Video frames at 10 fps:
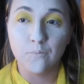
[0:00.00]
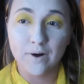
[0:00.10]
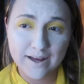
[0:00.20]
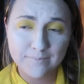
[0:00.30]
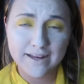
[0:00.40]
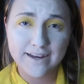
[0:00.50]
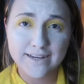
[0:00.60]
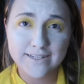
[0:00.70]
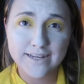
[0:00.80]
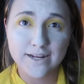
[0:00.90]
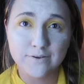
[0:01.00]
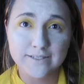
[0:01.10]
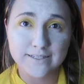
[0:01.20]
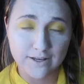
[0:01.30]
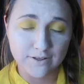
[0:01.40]
while my eyeshadow is
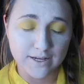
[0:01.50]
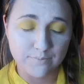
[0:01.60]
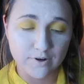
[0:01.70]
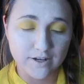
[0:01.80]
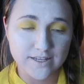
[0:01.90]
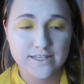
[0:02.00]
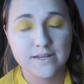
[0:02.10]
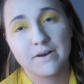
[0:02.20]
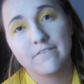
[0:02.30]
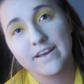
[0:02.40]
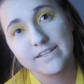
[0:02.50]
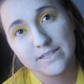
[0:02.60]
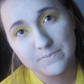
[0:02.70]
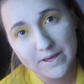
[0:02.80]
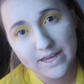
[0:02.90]
slowly in process and my face
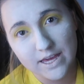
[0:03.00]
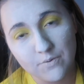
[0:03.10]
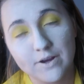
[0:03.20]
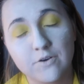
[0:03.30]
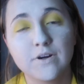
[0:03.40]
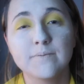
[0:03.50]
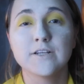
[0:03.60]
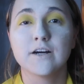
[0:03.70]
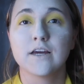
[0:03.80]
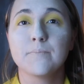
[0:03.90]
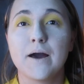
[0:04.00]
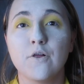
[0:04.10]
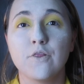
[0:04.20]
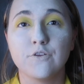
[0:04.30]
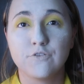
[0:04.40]
is baking, we are going to be talking
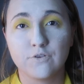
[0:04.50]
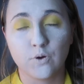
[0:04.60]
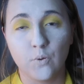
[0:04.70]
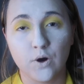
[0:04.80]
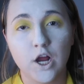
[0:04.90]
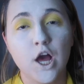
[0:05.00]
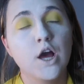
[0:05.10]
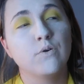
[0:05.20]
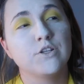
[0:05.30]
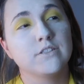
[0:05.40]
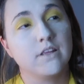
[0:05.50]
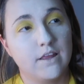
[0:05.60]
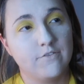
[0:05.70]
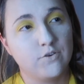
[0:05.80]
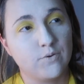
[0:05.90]
about The Score, which is the
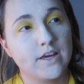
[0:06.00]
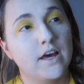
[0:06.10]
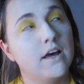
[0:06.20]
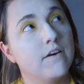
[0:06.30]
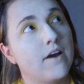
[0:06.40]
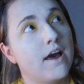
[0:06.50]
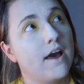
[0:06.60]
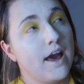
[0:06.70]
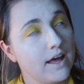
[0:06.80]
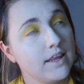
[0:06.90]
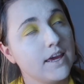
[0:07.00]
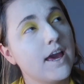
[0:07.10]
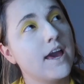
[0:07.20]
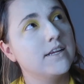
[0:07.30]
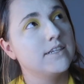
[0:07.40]
love story of Elle
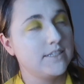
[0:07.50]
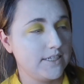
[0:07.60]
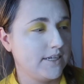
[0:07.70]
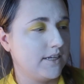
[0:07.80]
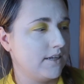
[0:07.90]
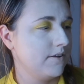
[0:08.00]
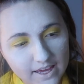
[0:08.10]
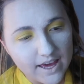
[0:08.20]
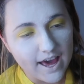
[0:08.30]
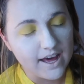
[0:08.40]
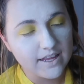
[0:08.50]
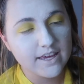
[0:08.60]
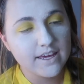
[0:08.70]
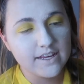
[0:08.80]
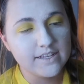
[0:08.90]
and Dean. Elle
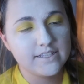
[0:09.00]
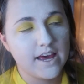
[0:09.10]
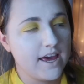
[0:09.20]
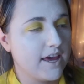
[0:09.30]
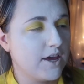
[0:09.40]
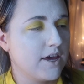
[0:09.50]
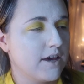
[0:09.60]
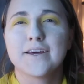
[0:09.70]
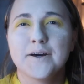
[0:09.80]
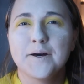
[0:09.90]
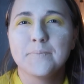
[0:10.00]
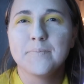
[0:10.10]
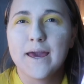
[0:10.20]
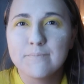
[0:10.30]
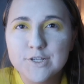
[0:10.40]
is a
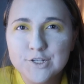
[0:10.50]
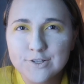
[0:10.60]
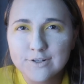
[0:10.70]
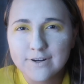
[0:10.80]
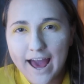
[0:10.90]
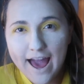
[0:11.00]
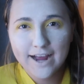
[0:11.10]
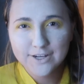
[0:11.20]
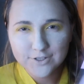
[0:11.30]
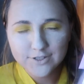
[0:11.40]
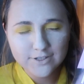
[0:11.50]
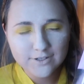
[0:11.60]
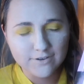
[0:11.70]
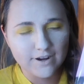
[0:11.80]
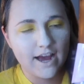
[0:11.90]
amateur actor
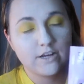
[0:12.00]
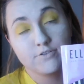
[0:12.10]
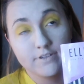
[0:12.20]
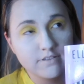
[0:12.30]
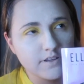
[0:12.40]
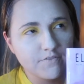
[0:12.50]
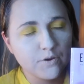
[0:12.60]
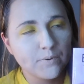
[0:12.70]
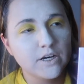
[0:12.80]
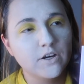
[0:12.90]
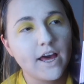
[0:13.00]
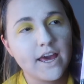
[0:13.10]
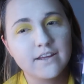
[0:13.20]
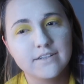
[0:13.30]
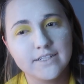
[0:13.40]
or actress, if you will,
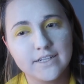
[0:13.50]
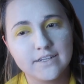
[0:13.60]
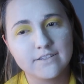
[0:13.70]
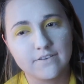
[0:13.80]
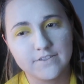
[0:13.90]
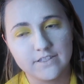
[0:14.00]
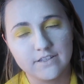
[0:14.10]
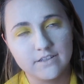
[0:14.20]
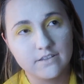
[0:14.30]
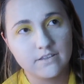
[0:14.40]
and Dean is obviously